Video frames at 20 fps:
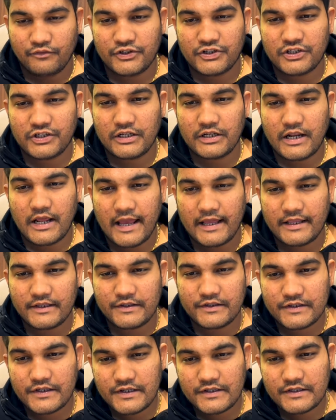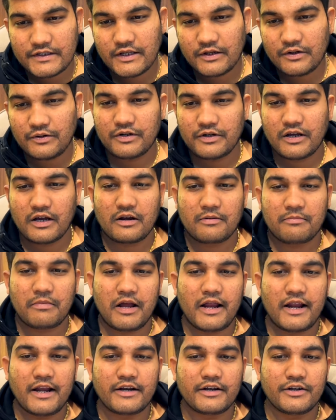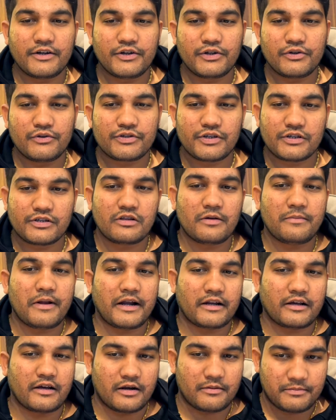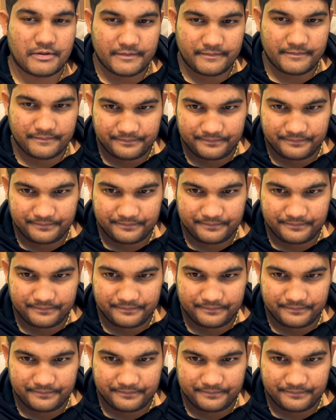which enhances the good karma and reduces the bad karma